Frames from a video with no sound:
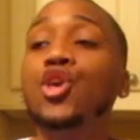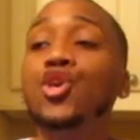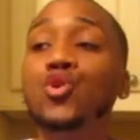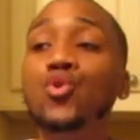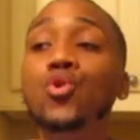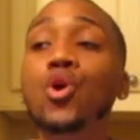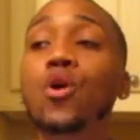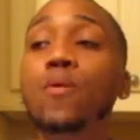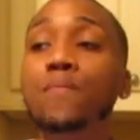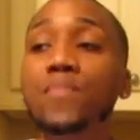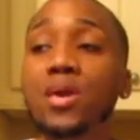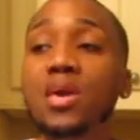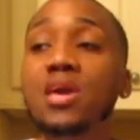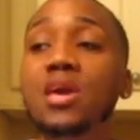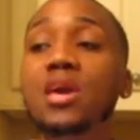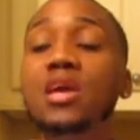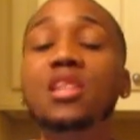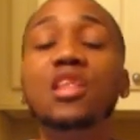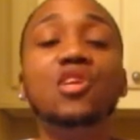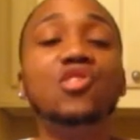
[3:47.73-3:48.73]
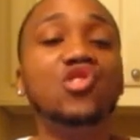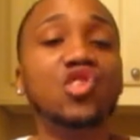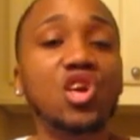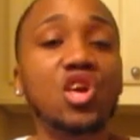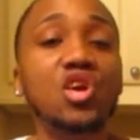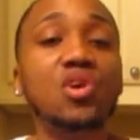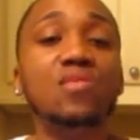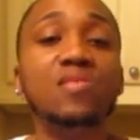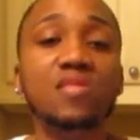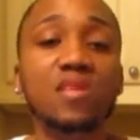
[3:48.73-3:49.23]
You're going to be in the
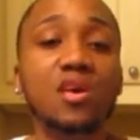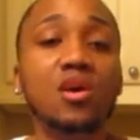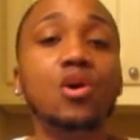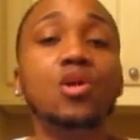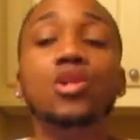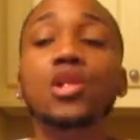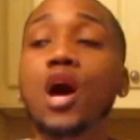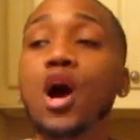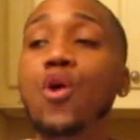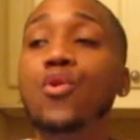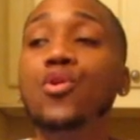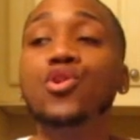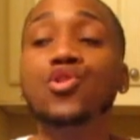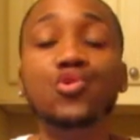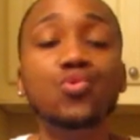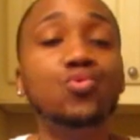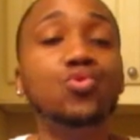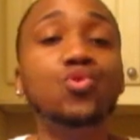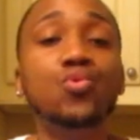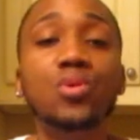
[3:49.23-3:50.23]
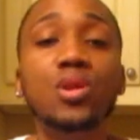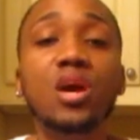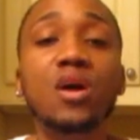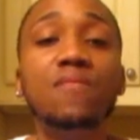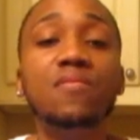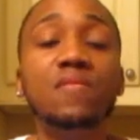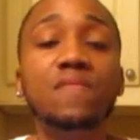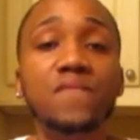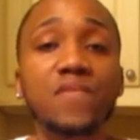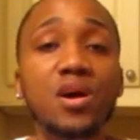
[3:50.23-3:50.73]
jail cell long as you do
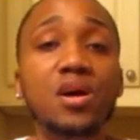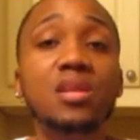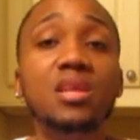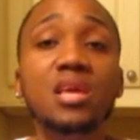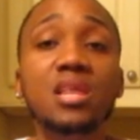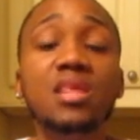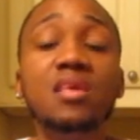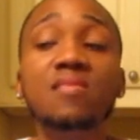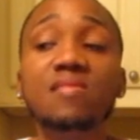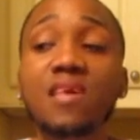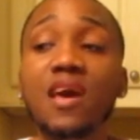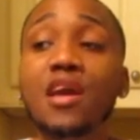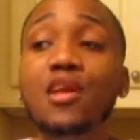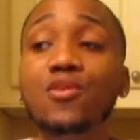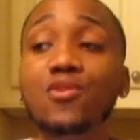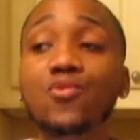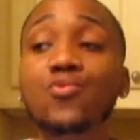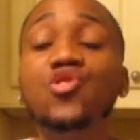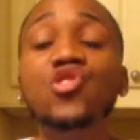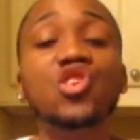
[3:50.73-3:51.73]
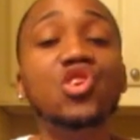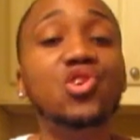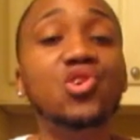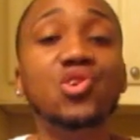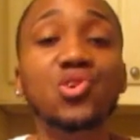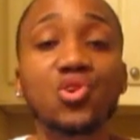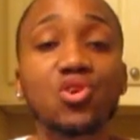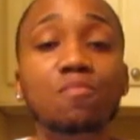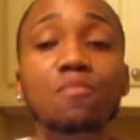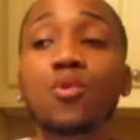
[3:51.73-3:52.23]
whatever the fuck Nene say do, she
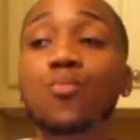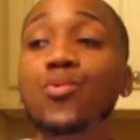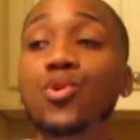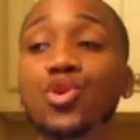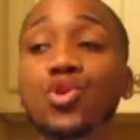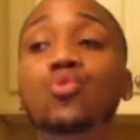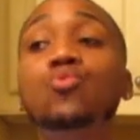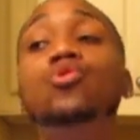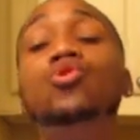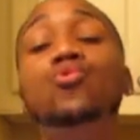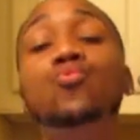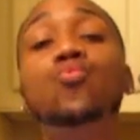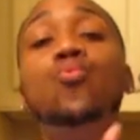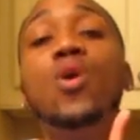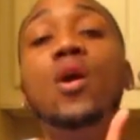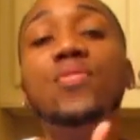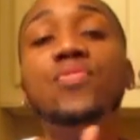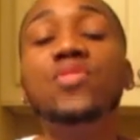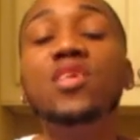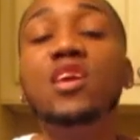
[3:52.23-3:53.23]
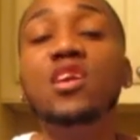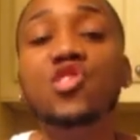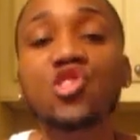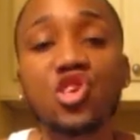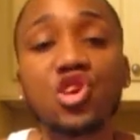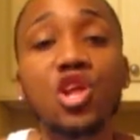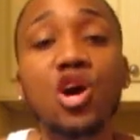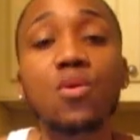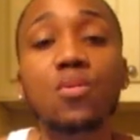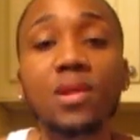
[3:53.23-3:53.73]
good. But when you do one thing
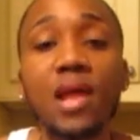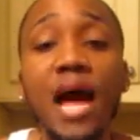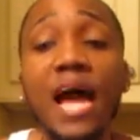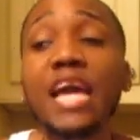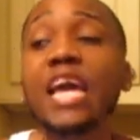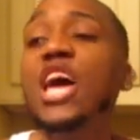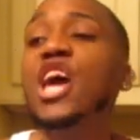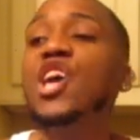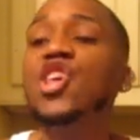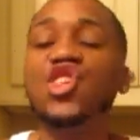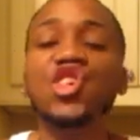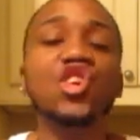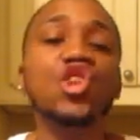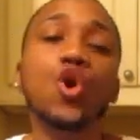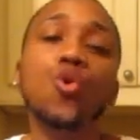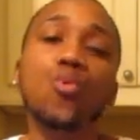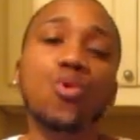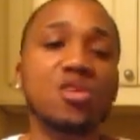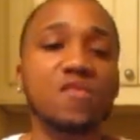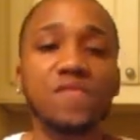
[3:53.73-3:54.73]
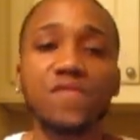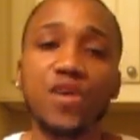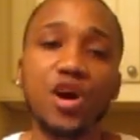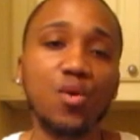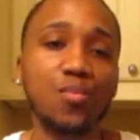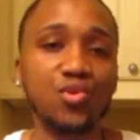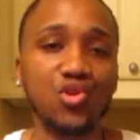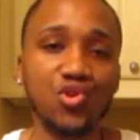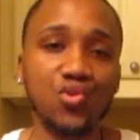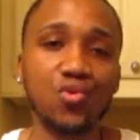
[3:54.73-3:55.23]
she don't like, she don't want to
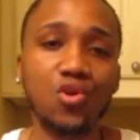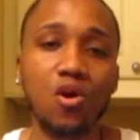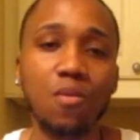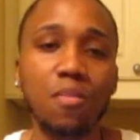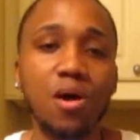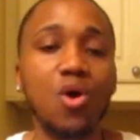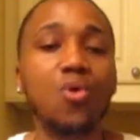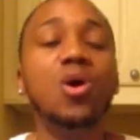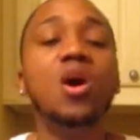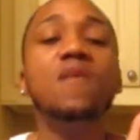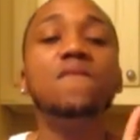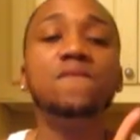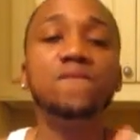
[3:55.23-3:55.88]
fuck with you no more.